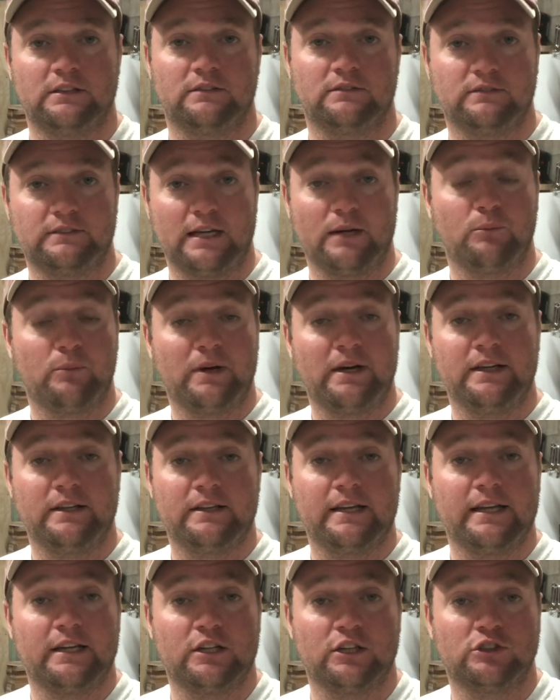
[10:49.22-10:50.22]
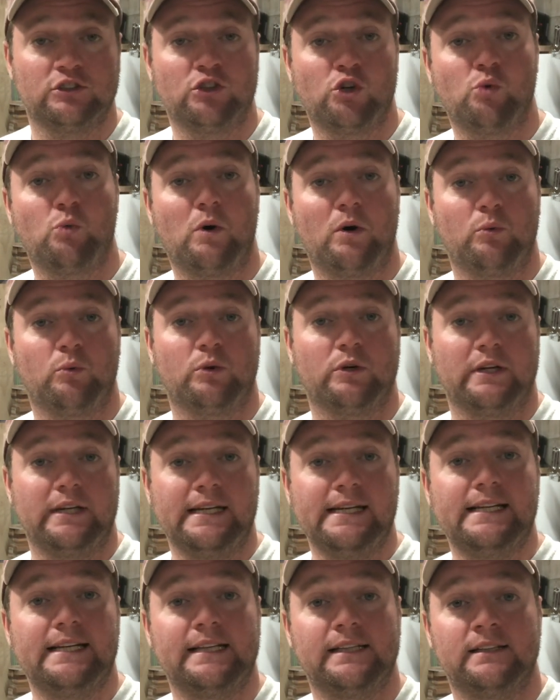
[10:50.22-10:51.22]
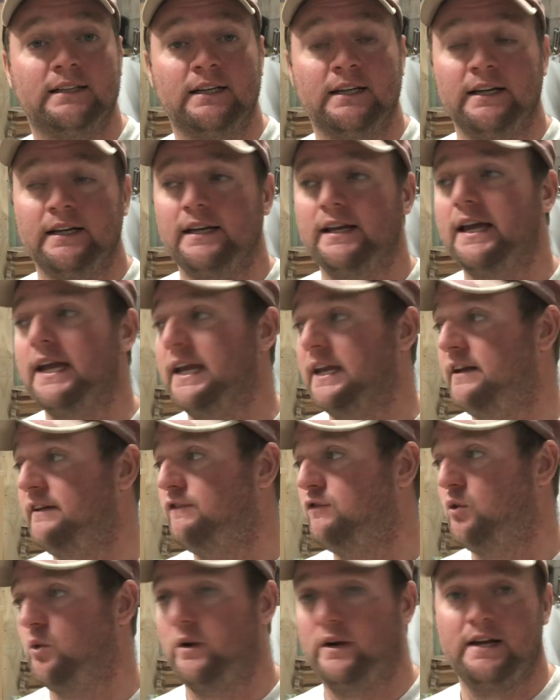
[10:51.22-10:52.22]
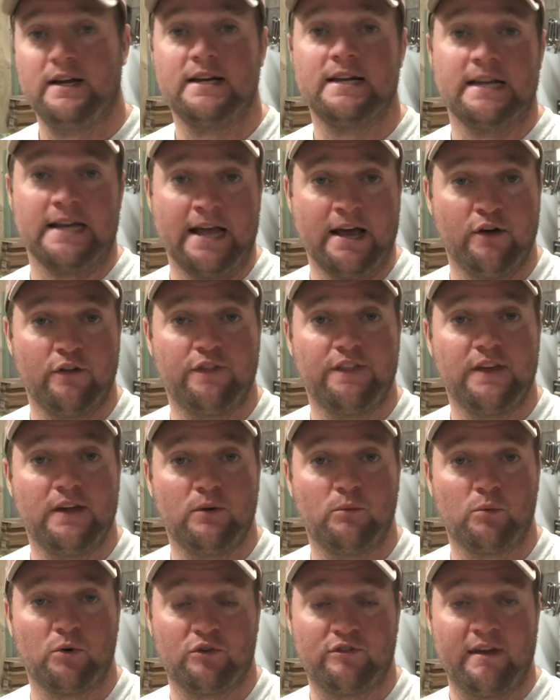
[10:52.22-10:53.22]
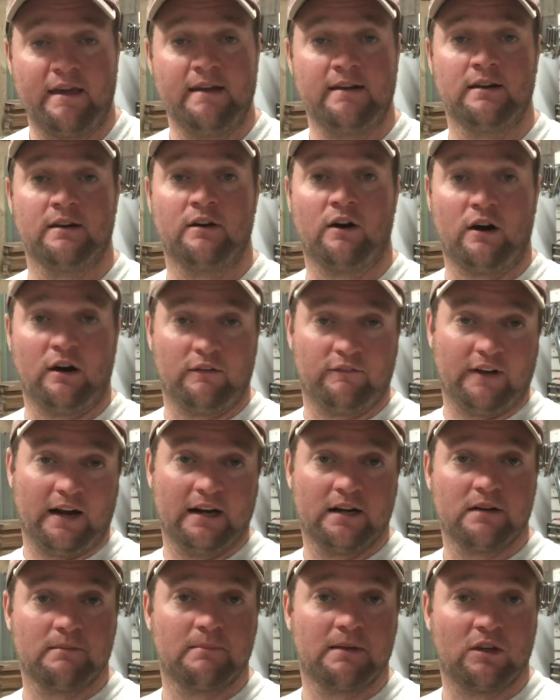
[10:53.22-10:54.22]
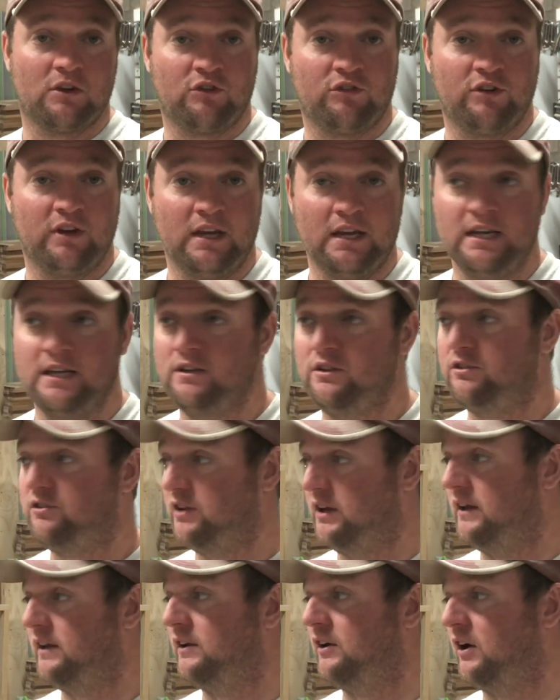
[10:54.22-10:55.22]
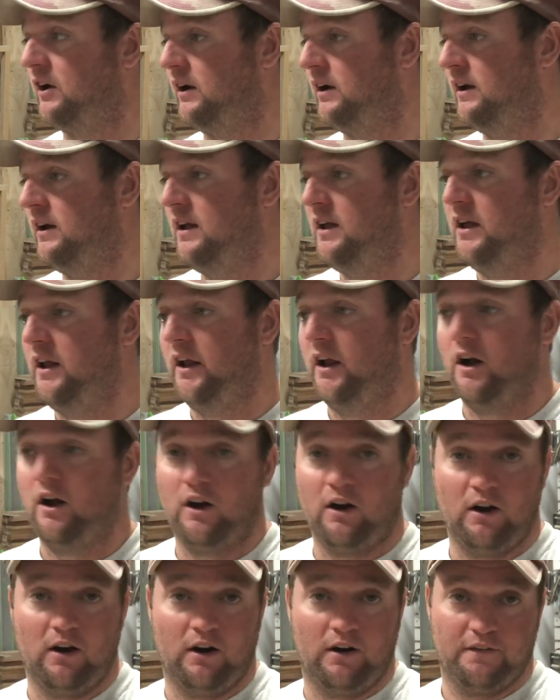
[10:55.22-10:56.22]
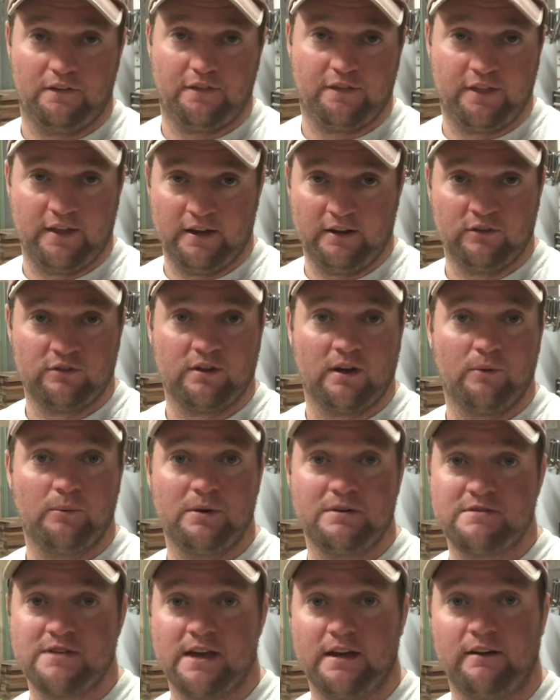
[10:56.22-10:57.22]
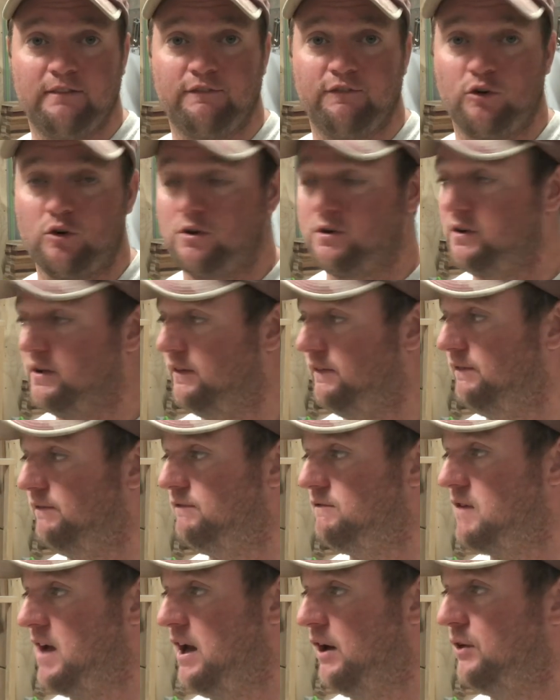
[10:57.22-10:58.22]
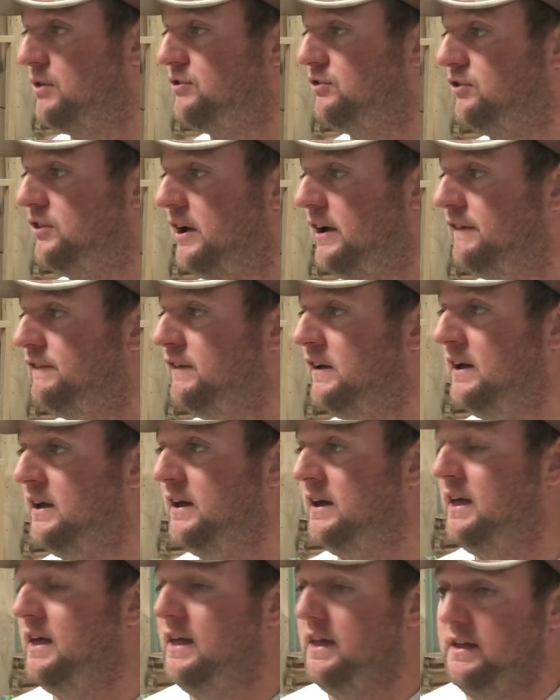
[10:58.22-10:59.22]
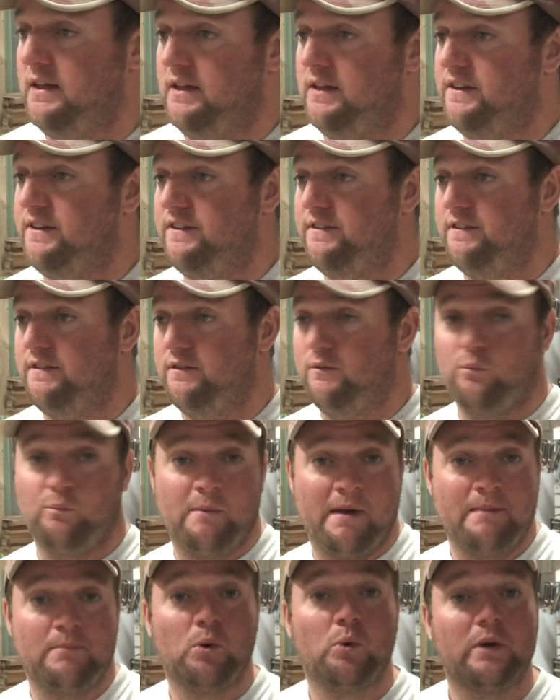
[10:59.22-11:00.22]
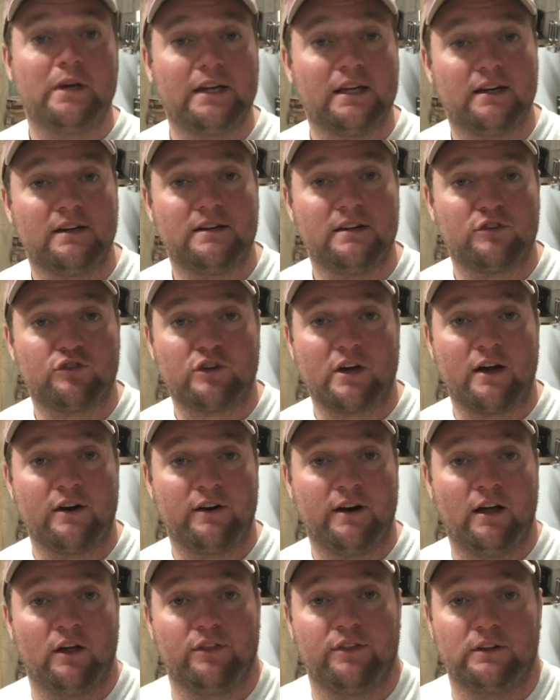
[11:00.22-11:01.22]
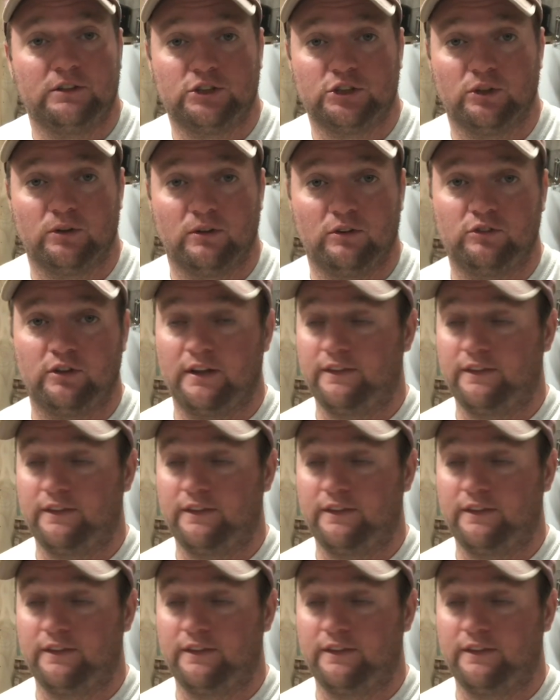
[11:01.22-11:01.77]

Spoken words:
that way they could know what we're eating, and if we're eating healthy and we're taking our vitamin C's and our things that we take for health stuff, maybe we get a discount on health insurance. I